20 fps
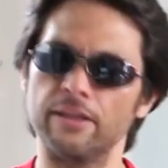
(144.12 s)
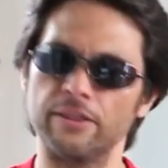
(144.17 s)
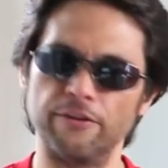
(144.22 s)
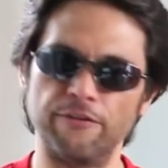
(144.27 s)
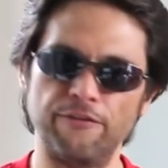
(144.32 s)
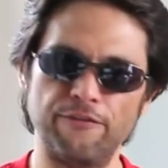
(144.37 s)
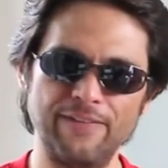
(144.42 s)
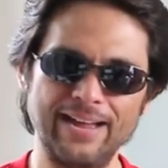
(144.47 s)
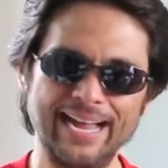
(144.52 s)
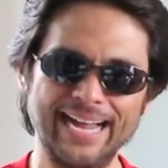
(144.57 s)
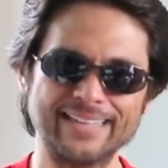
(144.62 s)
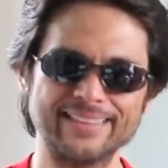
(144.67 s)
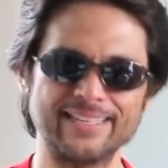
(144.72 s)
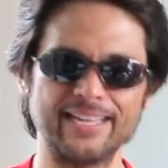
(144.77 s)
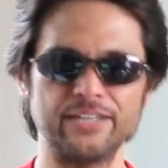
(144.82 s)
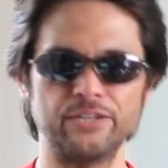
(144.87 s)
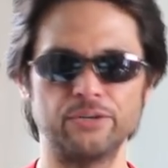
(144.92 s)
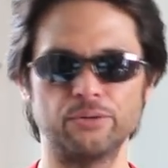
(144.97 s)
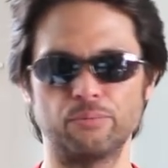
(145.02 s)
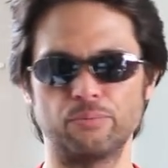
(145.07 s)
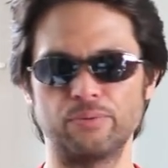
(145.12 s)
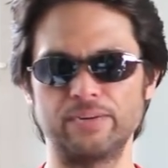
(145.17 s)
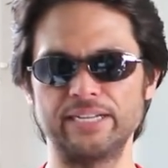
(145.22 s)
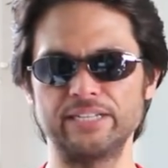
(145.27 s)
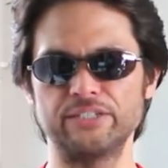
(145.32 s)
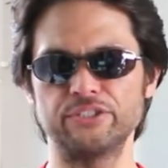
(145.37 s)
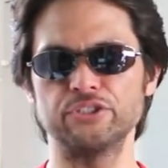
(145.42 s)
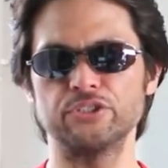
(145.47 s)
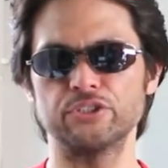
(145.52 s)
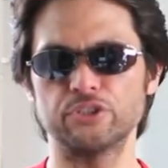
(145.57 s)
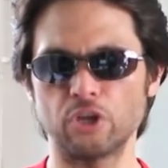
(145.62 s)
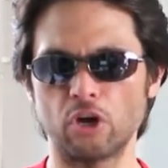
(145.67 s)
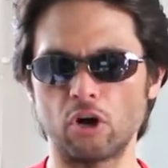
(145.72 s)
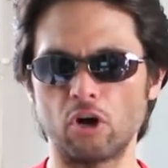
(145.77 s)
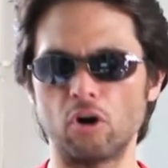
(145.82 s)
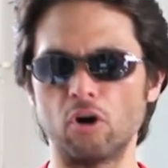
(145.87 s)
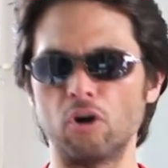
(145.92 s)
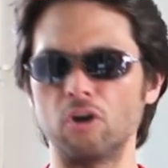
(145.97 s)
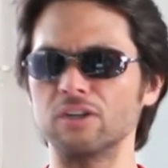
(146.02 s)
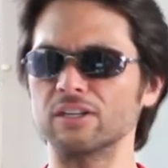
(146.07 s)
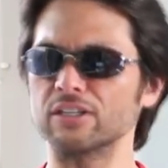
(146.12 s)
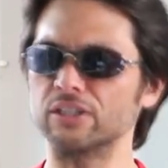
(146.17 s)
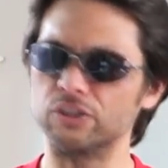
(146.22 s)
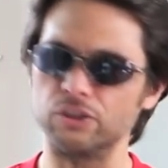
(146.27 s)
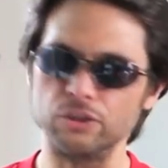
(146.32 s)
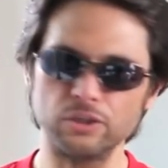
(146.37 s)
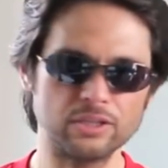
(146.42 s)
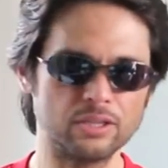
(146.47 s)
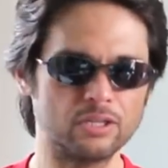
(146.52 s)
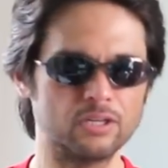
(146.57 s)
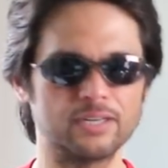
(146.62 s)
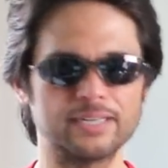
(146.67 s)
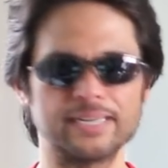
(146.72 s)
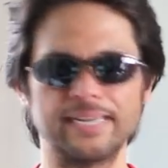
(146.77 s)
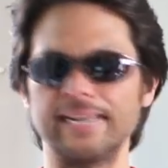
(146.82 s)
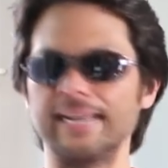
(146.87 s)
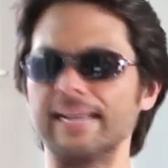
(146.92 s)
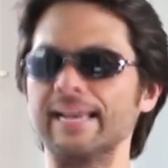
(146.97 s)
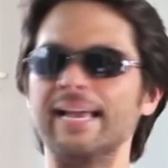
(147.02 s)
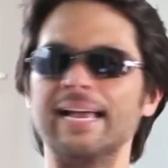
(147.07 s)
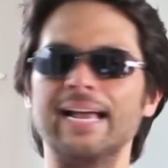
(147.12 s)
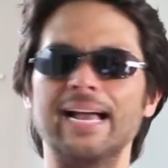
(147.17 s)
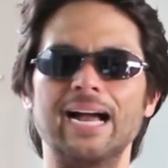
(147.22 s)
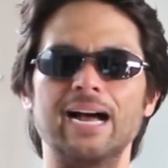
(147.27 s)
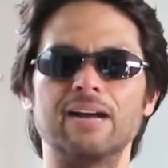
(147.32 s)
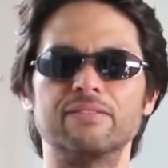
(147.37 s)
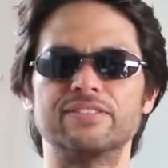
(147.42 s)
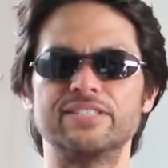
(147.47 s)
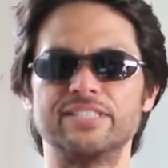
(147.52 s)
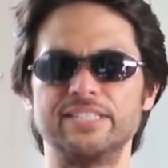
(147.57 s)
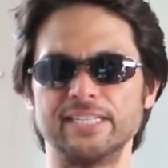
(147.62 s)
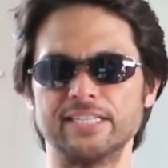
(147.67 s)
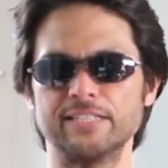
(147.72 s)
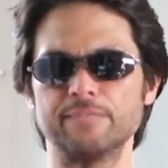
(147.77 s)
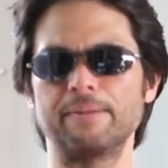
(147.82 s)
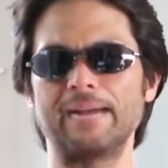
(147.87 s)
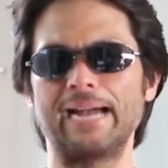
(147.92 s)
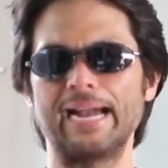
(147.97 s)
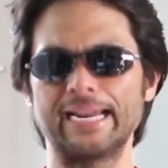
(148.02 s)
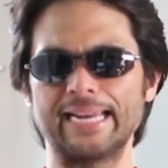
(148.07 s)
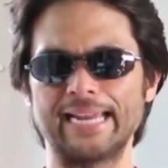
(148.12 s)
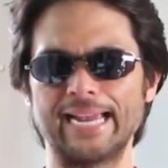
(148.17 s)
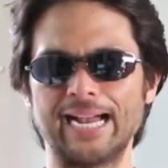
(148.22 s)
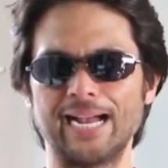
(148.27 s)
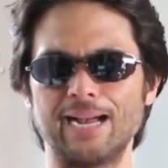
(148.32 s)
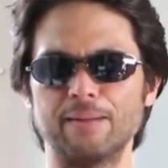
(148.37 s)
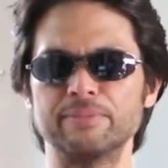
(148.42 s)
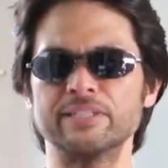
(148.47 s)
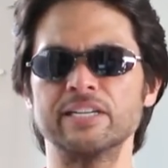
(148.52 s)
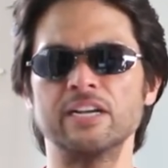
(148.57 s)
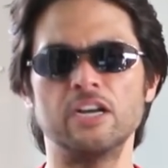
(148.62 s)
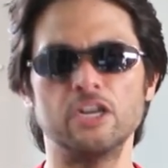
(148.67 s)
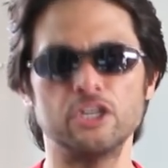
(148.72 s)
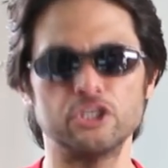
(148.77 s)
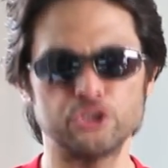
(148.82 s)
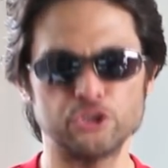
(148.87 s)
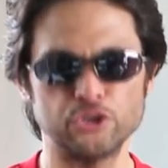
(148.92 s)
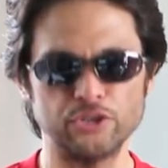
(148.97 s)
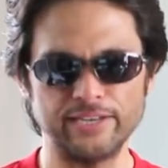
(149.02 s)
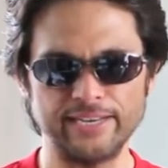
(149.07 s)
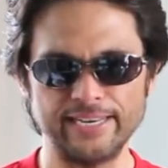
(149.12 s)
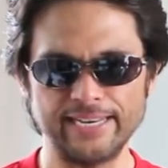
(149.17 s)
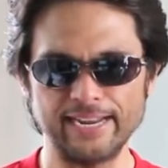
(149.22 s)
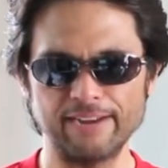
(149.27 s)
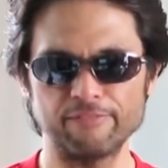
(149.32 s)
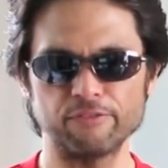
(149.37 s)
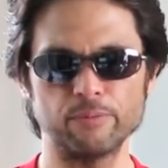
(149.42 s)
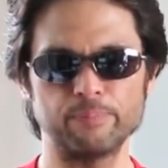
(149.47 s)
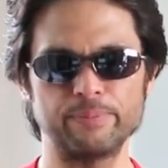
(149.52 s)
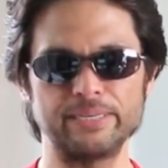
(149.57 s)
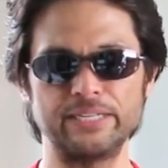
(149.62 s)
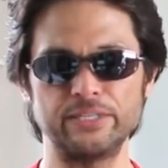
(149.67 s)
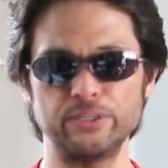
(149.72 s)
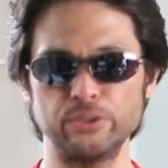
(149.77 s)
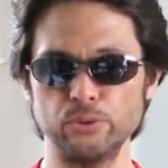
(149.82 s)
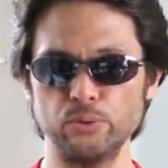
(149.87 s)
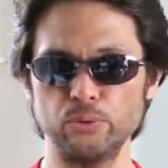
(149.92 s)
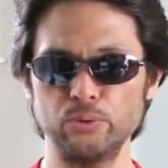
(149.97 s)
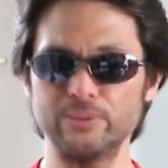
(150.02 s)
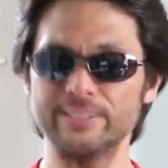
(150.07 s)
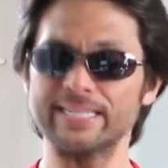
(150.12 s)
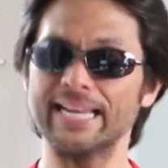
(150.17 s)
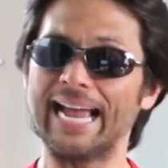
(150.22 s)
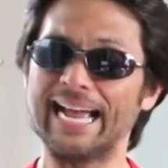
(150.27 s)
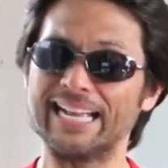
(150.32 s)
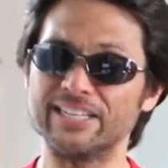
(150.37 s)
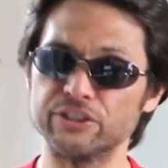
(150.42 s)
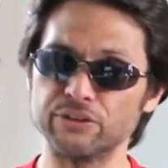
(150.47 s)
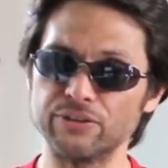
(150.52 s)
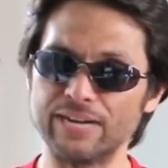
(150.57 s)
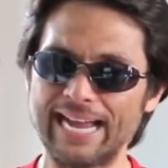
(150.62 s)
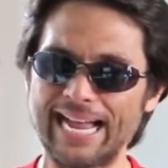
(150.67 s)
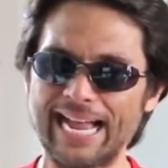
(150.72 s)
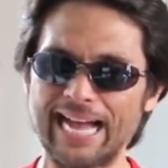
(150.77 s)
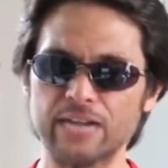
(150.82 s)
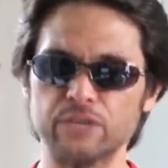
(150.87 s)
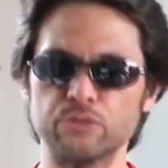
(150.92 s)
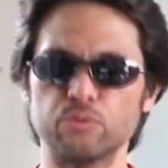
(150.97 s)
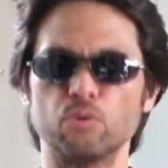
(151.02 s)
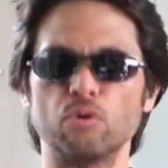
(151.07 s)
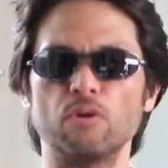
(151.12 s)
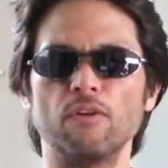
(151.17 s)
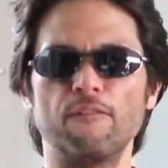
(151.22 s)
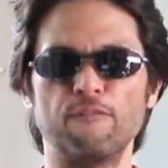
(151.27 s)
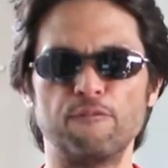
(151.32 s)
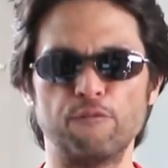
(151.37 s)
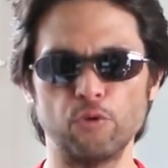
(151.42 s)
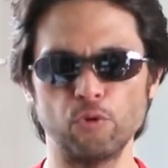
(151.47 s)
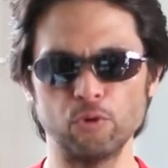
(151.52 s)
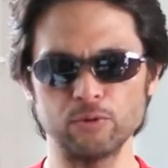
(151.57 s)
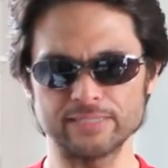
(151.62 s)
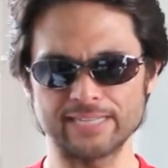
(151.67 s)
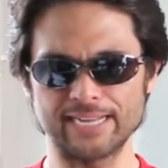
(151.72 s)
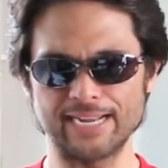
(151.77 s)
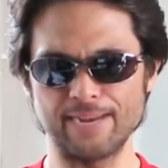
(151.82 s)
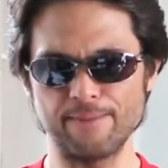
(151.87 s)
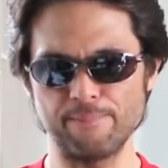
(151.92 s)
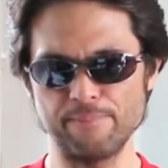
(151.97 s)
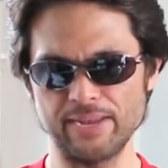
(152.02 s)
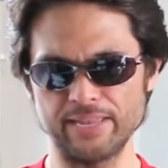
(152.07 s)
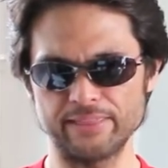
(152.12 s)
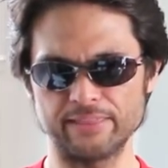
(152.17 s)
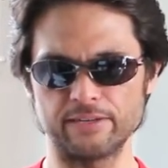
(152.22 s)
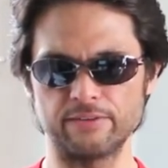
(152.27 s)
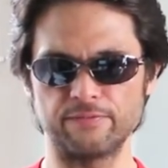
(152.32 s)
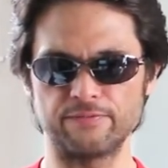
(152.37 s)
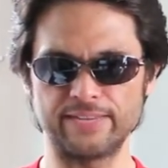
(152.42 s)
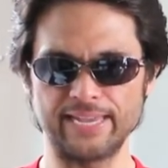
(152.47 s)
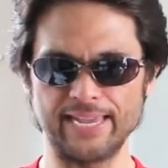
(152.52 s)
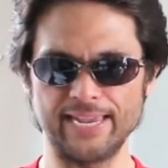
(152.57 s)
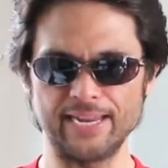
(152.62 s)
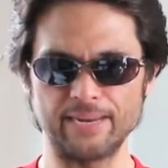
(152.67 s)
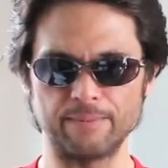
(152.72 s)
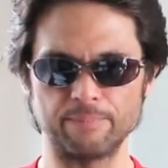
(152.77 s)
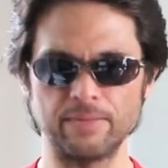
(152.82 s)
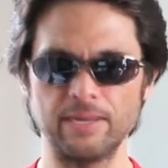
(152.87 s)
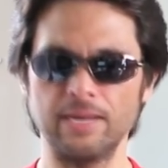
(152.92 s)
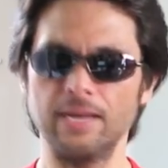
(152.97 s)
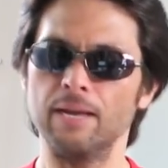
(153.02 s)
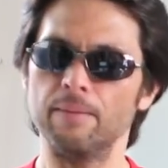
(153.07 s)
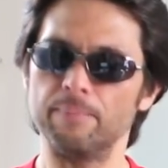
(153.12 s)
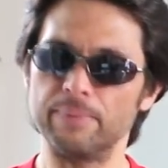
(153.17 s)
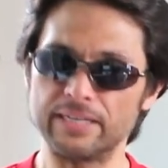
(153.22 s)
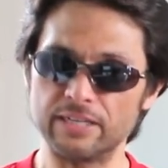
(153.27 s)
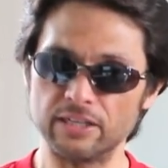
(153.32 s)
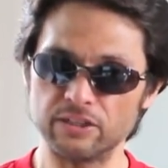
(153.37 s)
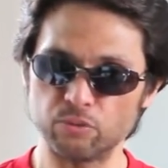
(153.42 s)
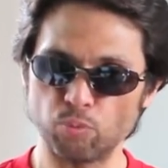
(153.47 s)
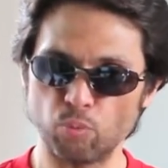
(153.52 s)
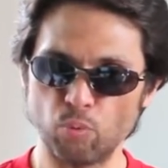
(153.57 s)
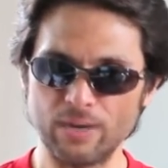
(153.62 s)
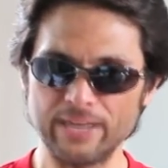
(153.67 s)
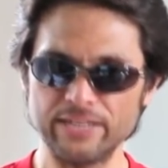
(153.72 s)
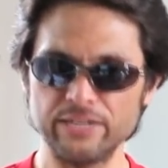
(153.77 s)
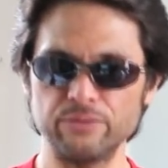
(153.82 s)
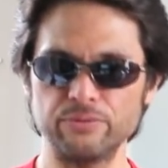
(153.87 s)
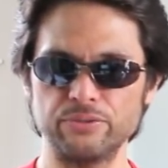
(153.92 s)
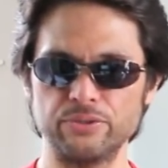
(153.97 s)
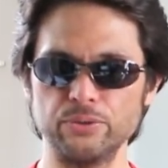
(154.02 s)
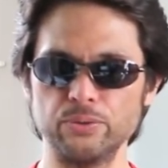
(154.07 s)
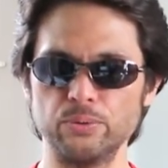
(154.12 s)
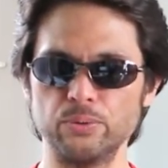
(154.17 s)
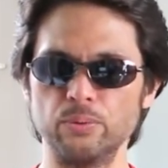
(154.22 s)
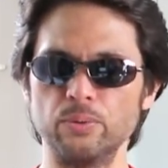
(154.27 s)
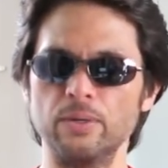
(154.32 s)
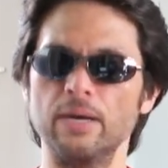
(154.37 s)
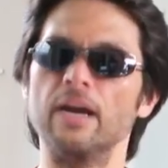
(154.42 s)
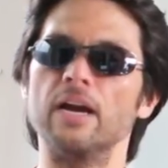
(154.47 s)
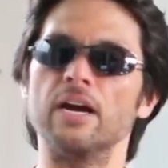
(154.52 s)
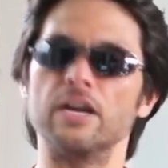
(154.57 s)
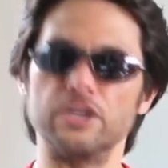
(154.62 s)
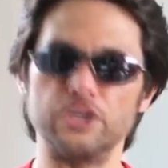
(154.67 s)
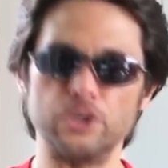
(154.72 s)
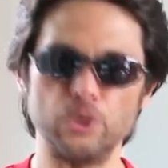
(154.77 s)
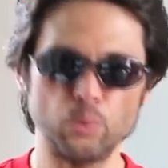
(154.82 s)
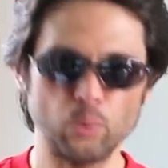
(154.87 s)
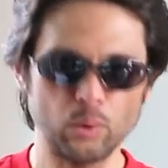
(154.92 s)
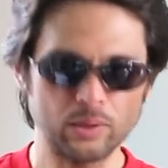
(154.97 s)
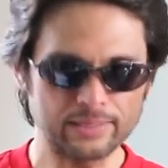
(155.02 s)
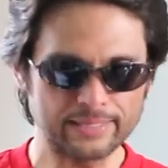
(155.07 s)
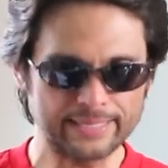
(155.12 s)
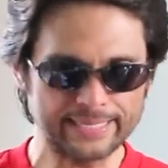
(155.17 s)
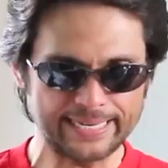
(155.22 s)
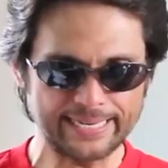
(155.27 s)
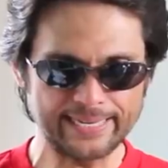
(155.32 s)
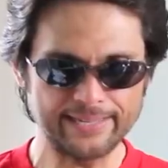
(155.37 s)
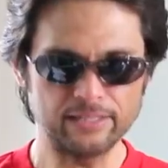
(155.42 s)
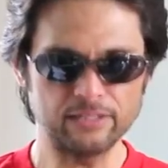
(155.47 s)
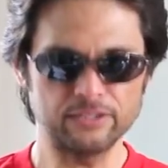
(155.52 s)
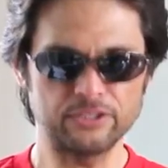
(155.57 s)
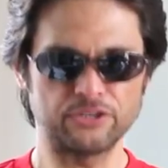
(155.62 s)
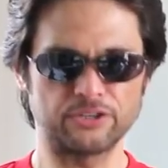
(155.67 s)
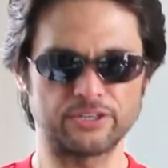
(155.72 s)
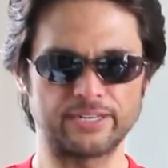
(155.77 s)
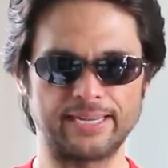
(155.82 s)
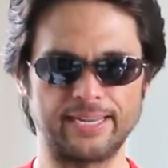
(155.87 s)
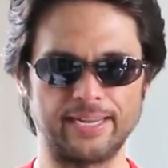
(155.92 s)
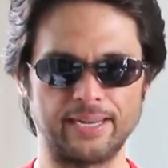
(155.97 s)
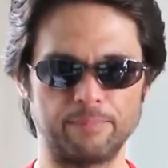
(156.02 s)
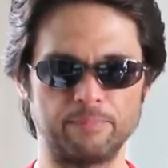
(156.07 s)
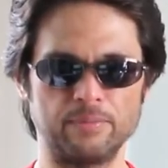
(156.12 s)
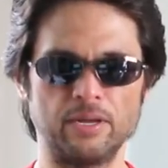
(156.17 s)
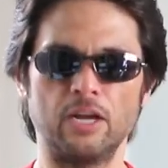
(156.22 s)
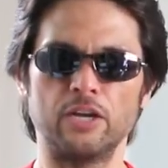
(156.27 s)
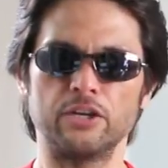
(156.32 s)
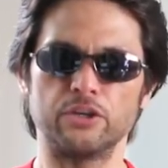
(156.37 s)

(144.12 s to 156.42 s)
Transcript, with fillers: The fact that you're rich, tall, good looking, have six pack abs should never be used as your actual full time method of game because when you do, you will kill your game.